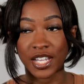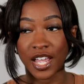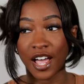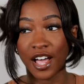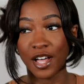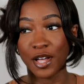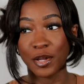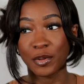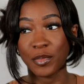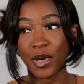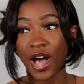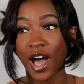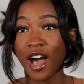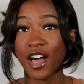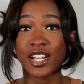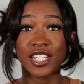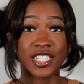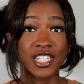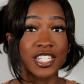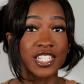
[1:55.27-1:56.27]
Um,
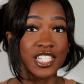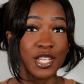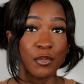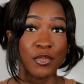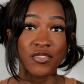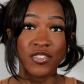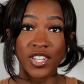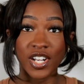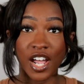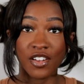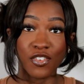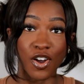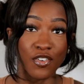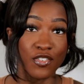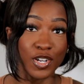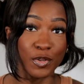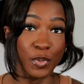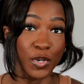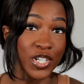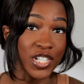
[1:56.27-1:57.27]
honestly, some of it I've
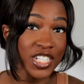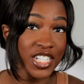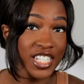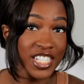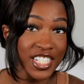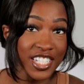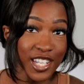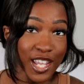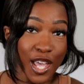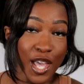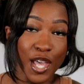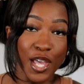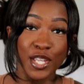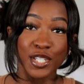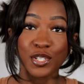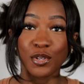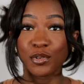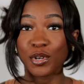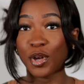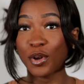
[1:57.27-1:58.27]
already purchased.
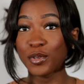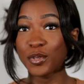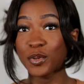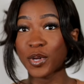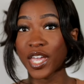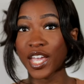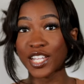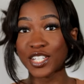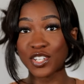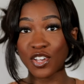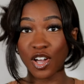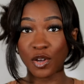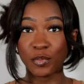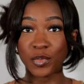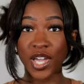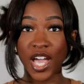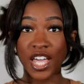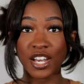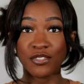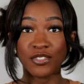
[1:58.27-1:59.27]
So no, you can't talk
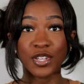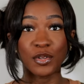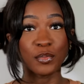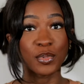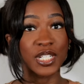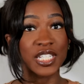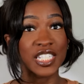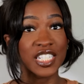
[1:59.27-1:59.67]
me out of it, but